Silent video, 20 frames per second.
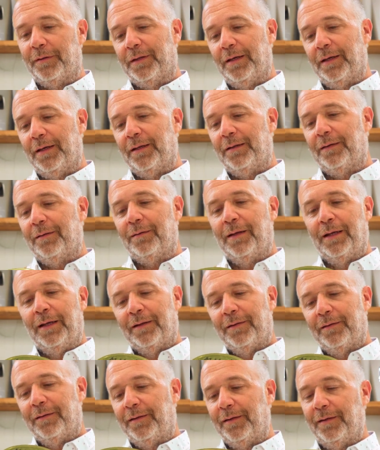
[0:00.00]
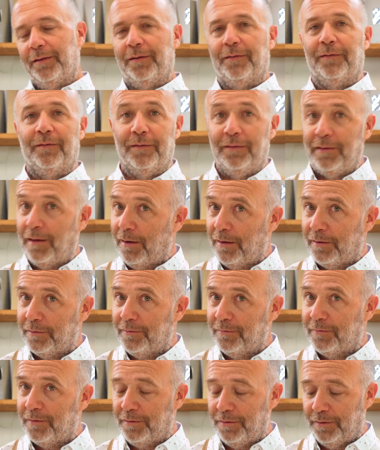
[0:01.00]
then this
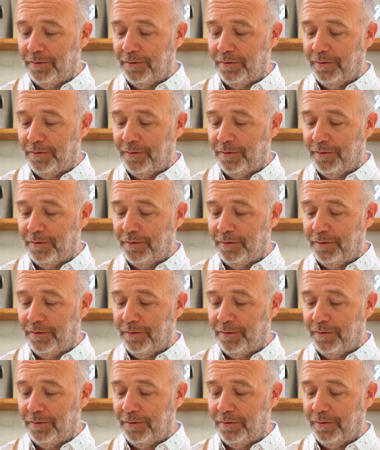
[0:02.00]
artisan